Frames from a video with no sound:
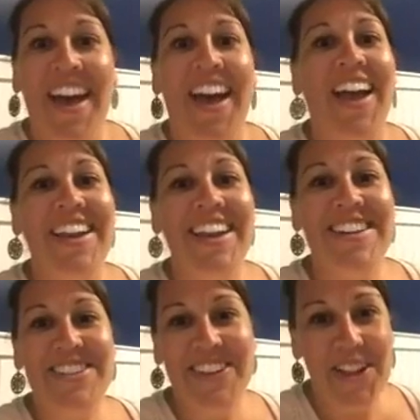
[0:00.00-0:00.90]
I need to
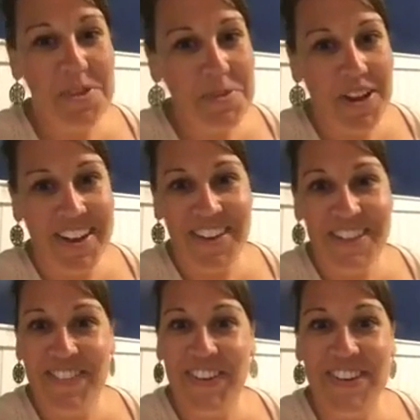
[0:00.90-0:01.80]
try the product
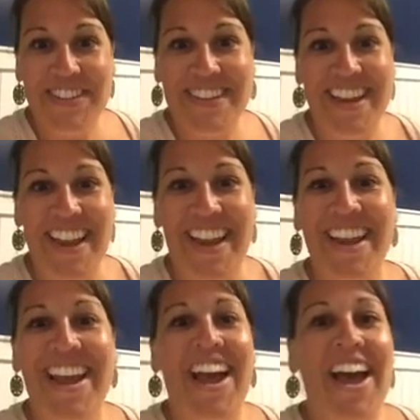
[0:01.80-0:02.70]
first, and I
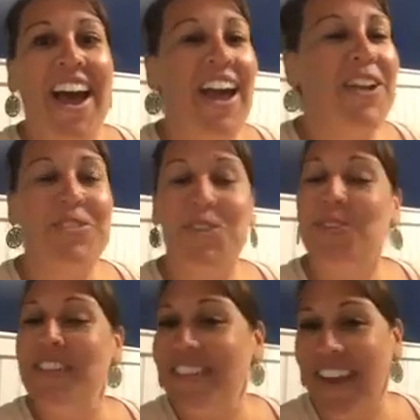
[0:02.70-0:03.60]
don't do
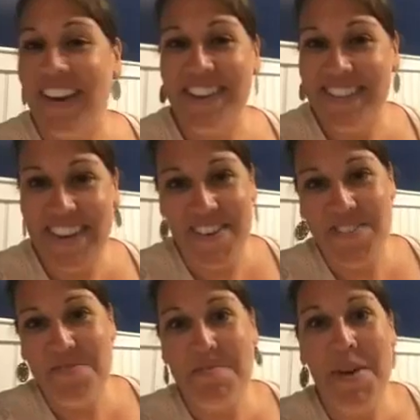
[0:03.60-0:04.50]
this kind of stuff.
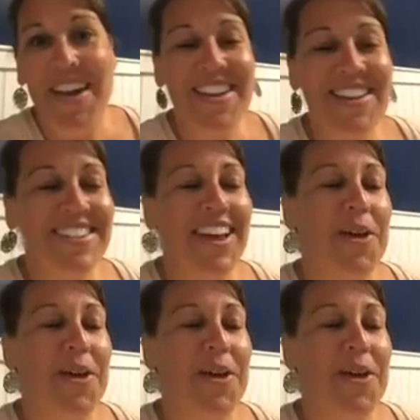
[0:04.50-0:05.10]
But